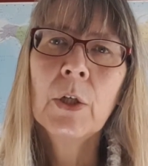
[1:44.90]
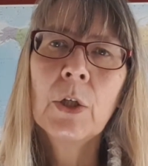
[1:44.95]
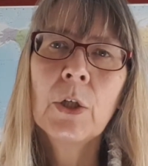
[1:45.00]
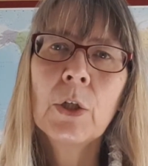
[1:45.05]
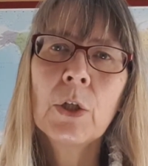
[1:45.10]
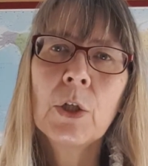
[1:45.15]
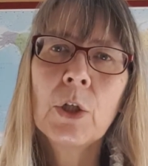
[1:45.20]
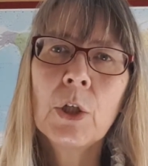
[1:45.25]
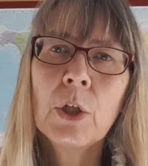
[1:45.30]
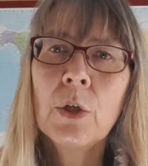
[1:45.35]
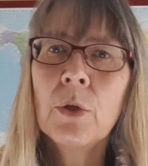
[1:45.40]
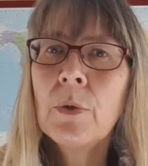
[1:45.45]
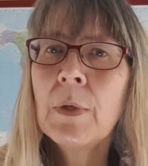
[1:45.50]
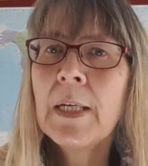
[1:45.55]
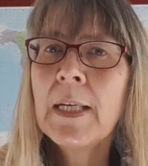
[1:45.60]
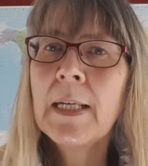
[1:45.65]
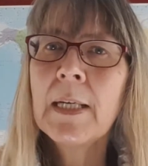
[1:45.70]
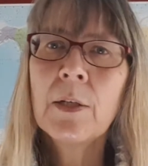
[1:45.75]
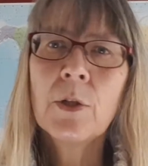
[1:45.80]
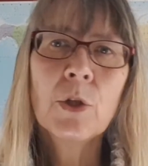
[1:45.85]
you
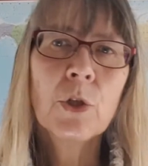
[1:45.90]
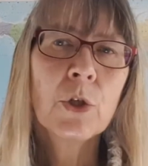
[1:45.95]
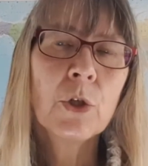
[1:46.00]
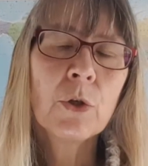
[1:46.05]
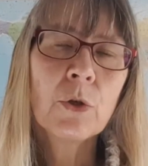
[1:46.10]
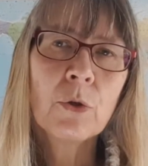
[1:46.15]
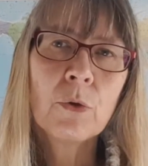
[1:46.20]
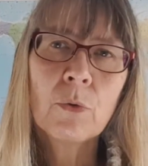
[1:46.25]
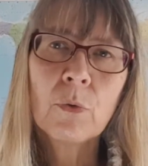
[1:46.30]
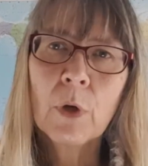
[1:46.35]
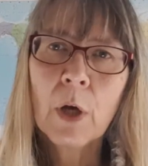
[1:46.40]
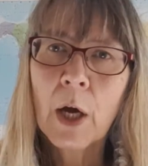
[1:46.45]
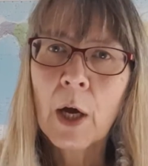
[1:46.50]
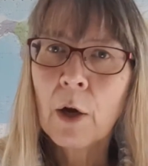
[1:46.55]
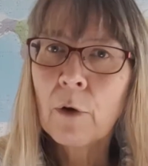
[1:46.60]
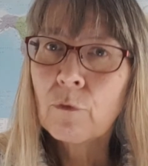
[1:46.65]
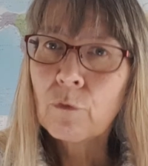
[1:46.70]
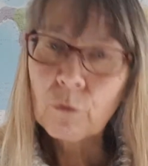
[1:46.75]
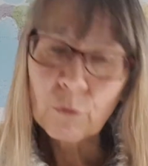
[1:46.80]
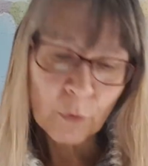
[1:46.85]
need to
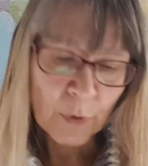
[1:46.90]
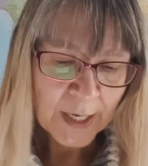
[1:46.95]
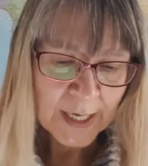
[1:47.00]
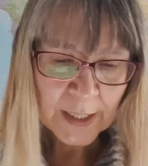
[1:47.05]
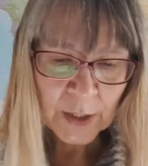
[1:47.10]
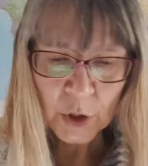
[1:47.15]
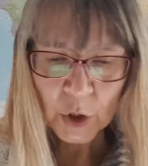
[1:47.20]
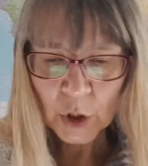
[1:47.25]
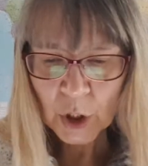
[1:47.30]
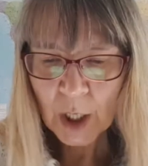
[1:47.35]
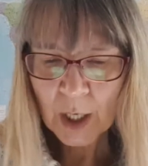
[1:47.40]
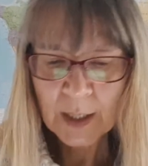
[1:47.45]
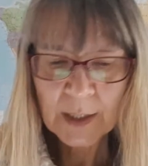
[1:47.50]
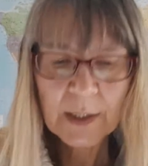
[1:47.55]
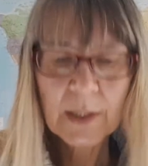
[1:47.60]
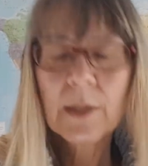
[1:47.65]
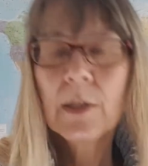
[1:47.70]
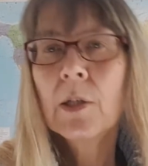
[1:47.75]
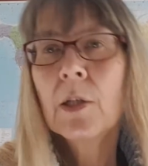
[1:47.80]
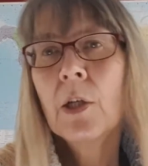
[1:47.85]

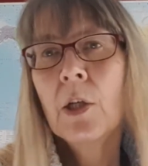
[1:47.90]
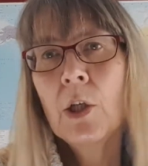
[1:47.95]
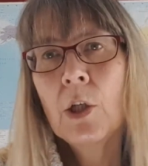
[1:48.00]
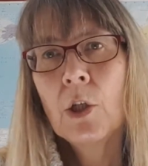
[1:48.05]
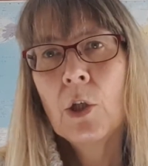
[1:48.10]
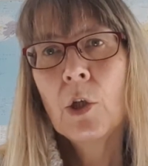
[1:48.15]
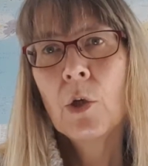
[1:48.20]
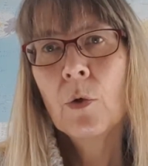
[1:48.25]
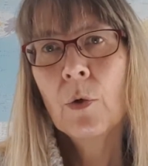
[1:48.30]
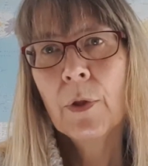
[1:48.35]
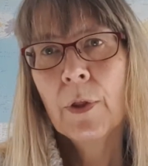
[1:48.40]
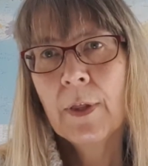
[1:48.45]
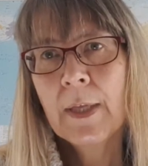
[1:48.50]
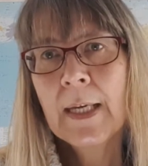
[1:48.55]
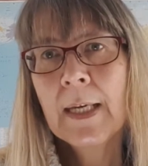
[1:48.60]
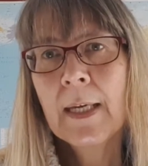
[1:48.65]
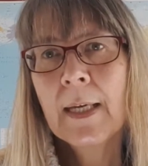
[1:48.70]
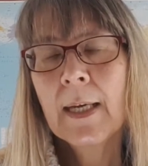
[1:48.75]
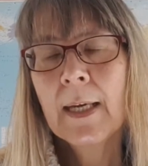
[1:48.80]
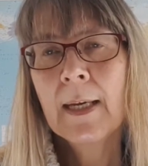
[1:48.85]
readjust your
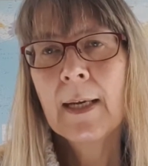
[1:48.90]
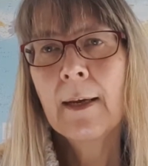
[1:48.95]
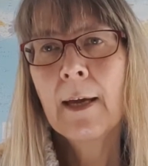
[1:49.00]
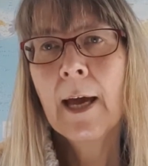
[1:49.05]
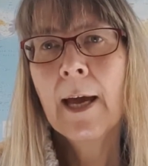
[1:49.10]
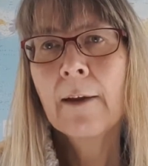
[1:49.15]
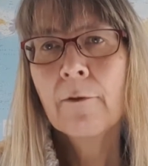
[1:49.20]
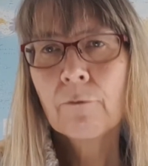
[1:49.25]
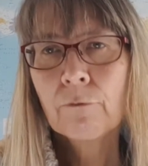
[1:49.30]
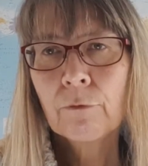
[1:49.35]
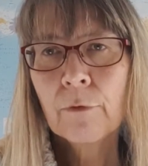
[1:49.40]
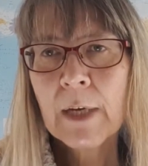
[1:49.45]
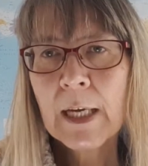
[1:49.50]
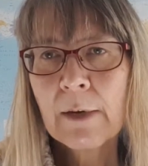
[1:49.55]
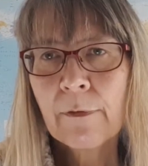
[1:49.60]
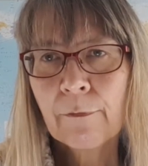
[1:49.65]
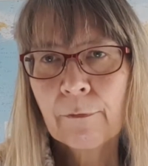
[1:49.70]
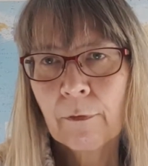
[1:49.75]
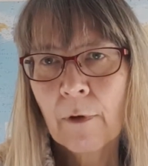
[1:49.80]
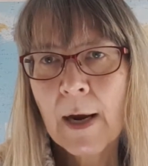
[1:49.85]
thinking and
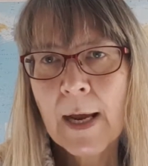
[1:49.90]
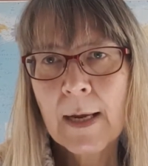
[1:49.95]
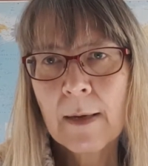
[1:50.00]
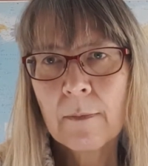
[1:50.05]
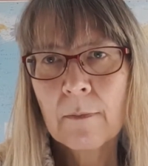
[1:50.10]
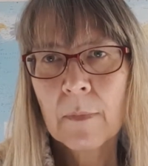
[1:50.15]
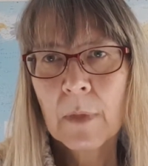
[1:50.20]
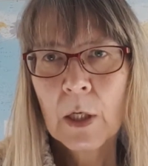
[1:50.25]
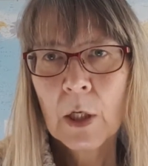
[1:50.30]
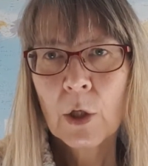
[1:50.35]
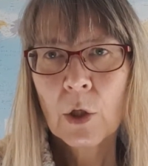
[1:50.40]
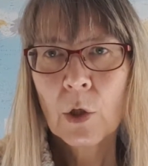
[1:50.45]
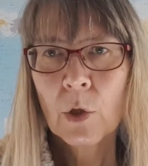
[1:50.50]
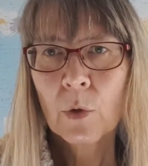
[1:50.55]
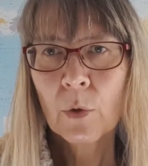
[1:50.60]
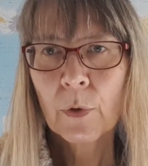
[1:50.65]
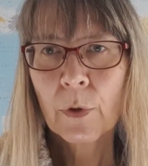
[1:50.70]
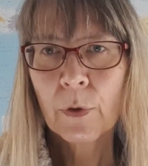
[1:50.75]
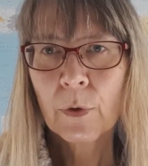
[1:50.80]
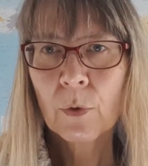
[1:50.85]
reframe
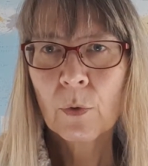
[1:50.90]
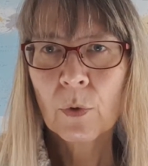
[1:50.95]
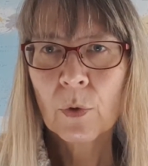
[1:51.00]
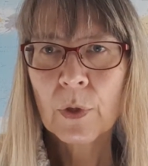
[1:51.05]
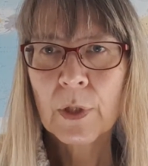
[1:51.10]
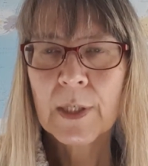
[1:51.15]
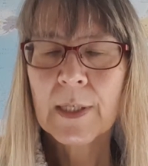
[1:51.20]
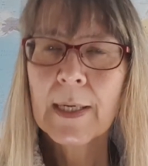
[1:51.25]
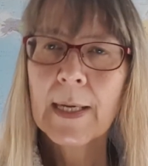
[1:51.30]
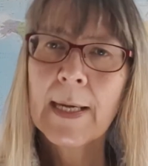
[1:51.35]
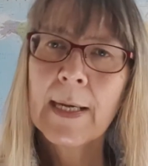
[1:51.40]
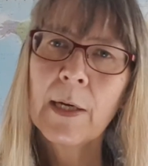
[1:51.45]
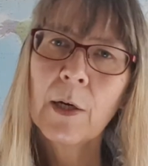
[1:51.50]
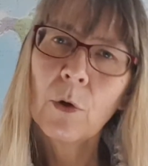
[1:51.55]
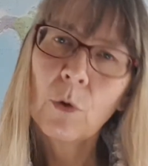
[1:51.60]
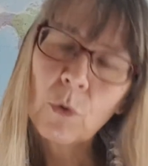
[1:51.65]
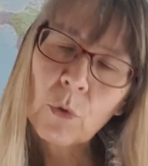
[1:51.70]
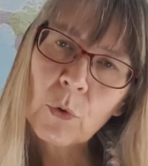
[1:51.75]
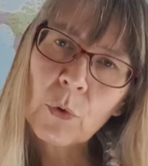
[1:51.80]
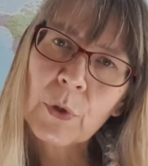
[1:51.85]
your thoughts in
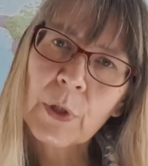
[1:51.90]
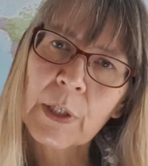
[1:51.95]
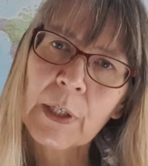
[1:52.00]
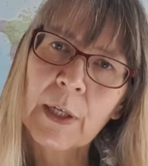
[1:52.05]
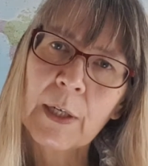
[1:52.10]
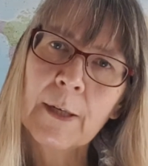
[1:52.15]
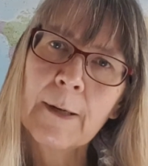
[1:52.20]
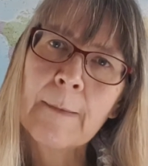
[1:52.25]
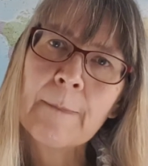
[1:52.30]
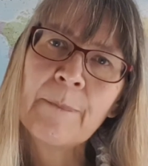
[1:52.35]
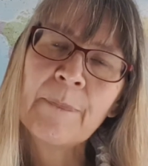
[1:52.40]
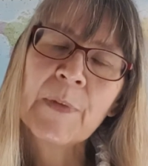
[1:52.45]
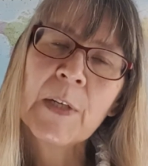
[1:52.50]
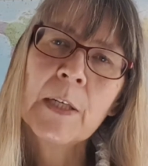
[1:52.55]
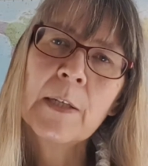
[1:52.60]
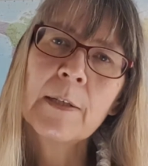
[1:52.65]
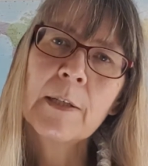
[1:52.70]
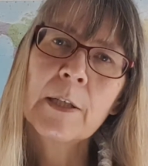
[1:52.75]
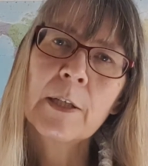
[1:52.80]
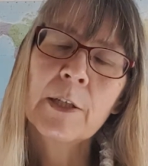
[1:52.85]
order
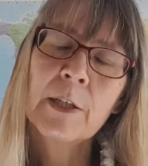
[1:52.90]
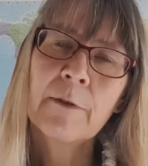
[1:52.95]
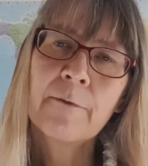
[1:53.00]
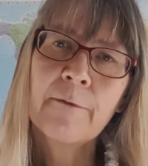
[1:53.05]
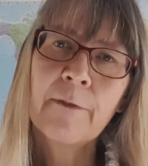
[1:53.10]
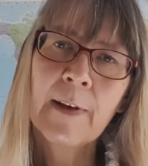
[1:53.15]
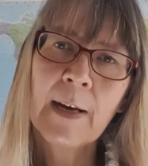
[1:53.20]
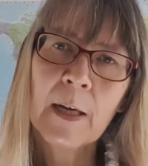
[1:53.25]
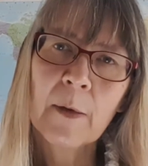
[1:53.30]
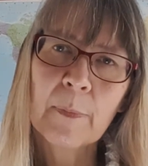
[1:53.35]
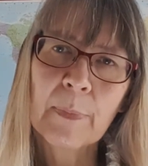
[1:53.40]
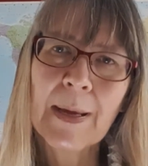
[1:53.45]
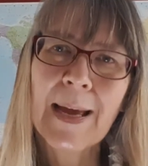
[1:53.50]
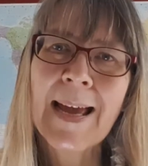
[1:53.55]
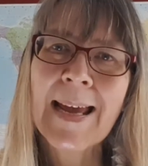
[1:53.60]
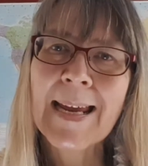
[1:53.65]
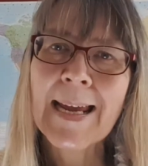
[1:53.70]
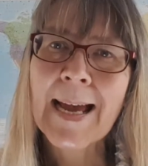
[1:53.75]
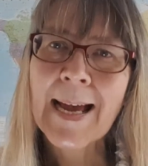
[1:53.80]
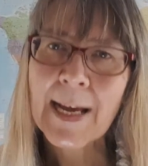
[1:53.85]
to develop
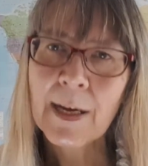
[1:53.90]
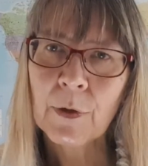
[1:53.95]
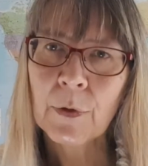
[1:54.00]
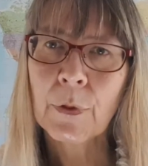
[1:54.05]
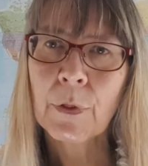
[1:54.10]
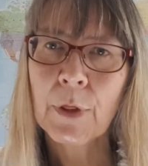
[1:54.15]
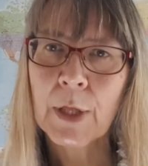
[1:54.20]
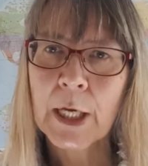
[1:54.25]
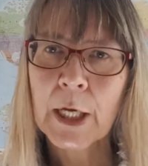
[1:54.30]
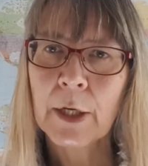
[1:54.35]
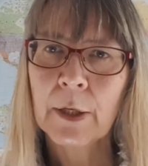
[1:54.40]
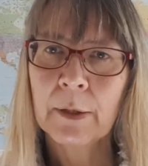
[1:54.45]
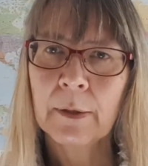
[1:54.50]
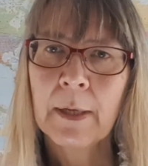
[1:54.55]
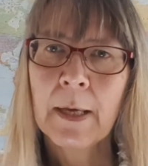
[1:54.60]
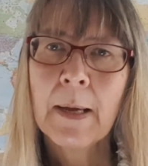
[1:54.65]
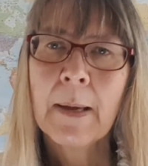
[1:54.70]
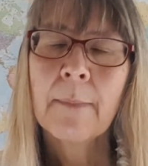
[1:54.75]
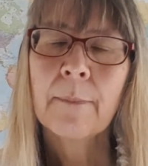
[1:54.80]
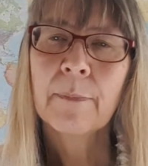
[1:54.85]
a healthier
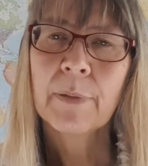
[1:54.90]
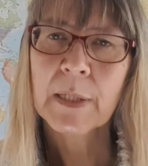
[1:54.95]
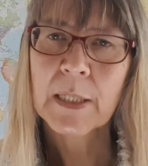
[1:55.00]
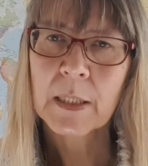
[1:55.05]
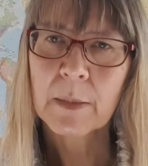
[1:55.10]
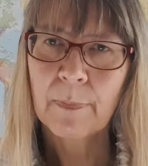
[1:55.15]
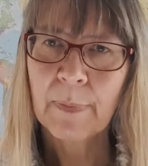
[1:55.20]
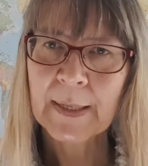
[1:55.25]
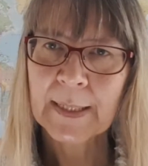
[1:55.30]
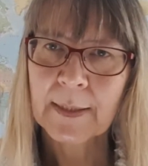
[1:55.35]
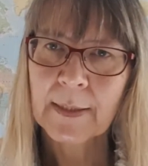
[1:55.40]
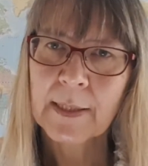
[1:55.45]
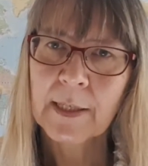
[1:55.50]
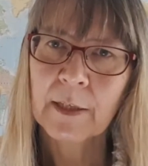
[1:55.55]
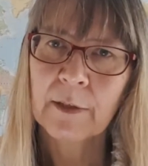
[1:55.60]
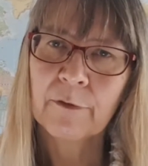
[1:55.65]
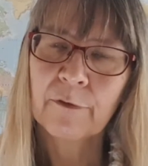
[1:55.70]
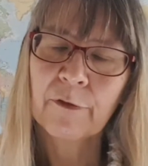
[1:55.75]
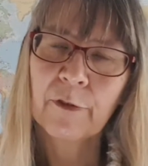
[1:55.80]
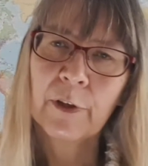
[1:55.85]

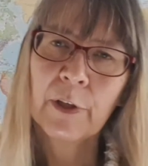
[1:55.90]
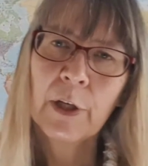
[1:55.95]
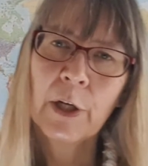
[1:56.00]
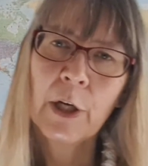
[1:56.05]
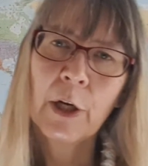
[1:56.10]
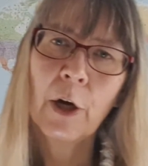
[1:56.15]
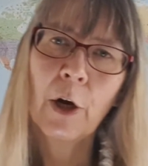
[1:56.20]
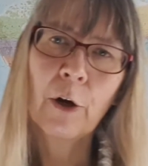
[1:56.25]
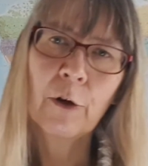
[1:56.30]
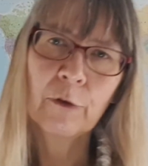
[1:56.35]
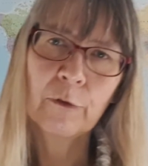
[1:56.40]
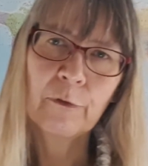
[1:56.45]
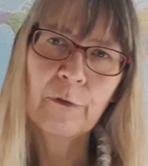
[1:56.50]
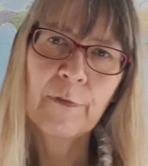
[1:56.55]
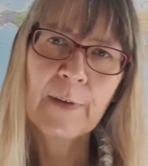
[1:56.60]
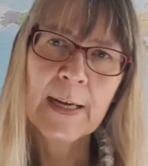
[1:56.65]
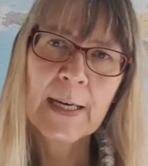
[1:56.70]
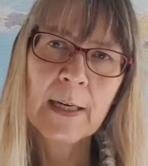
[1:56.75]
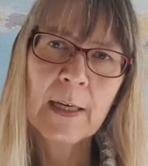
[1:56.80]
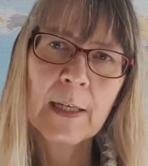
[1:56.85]
perspective on
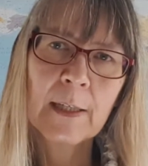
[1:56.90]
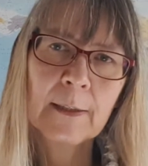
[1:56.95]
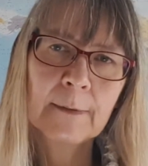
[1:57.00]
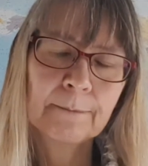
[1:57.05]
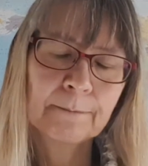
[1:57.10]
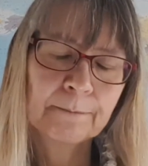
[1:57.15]
failure.